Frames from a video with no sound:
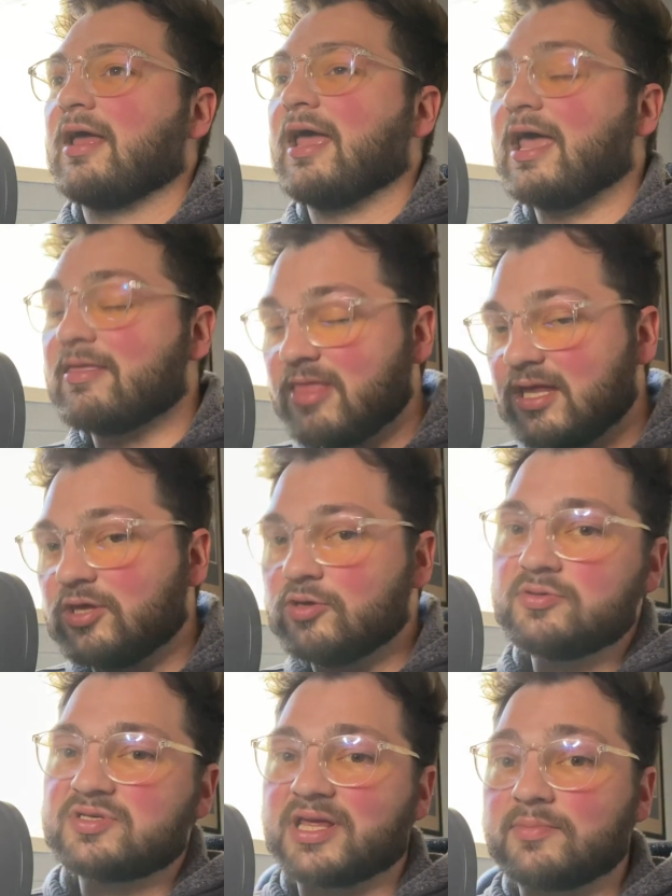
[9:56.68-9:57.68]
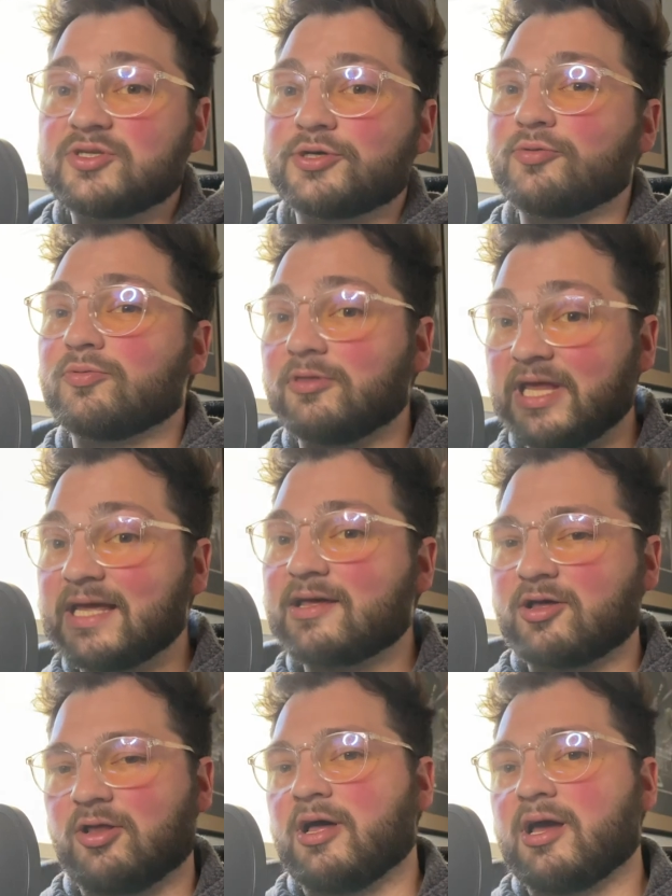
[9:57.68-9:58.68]
and then use them to link
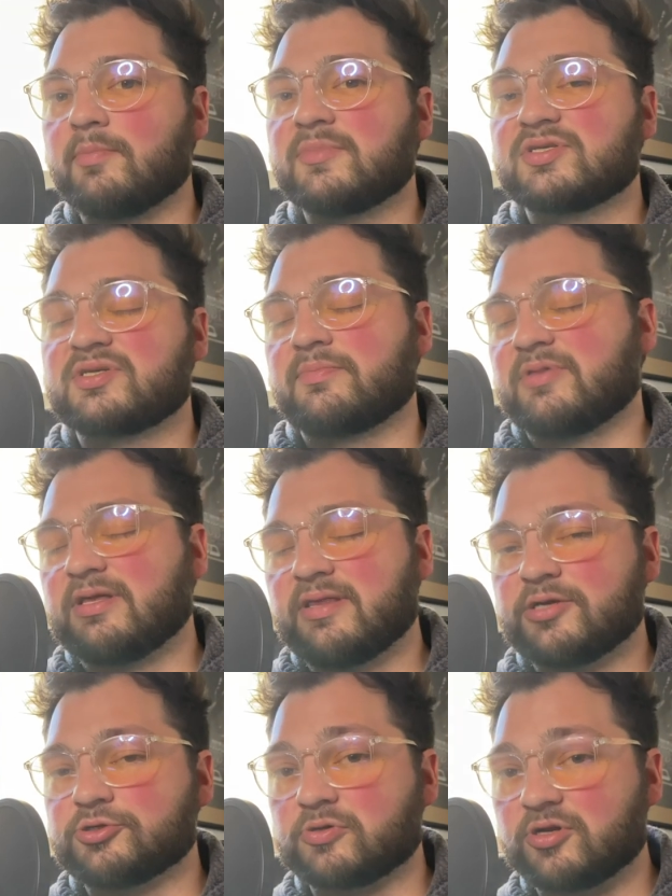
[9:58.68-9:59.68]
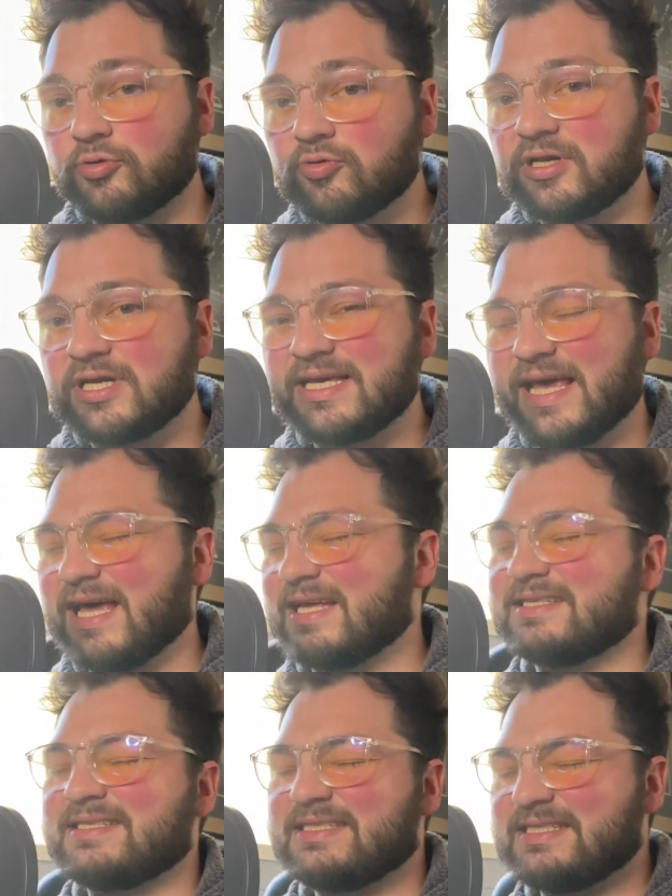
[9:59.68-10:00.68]
climb, something that Dragunity
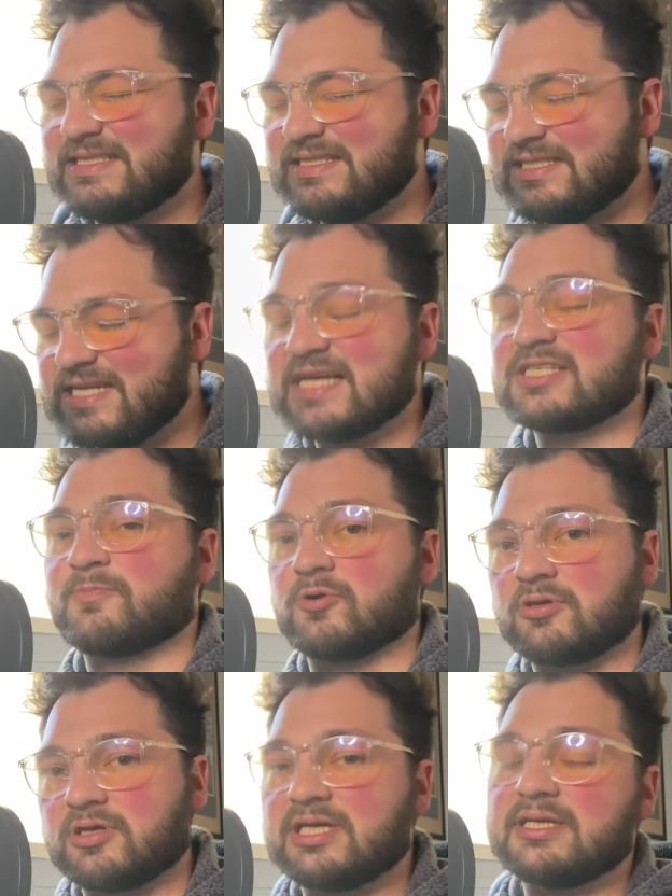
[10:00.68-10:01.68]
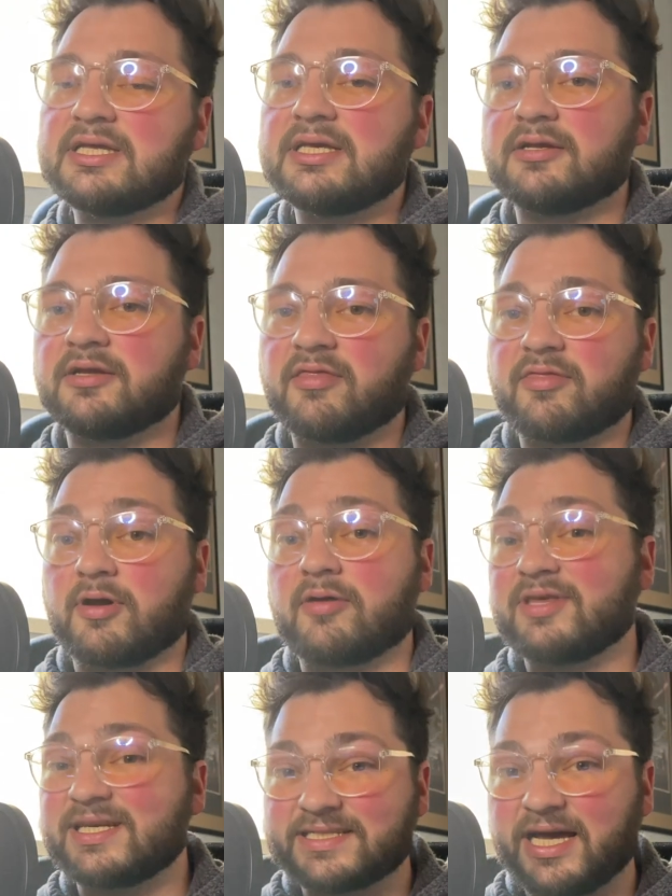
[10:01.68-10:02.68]
had desperately needed throughout
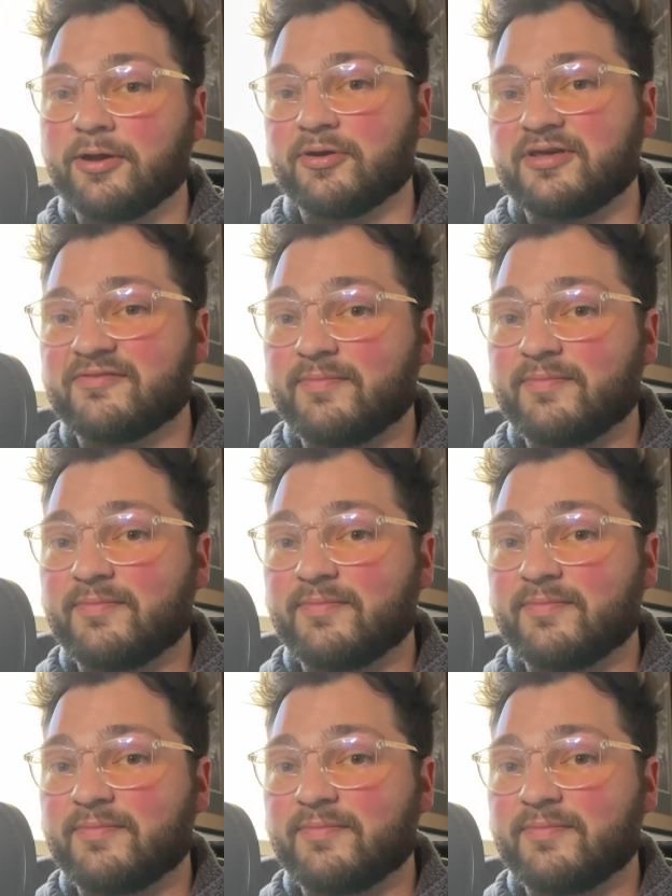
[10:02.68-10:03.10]
the entirety of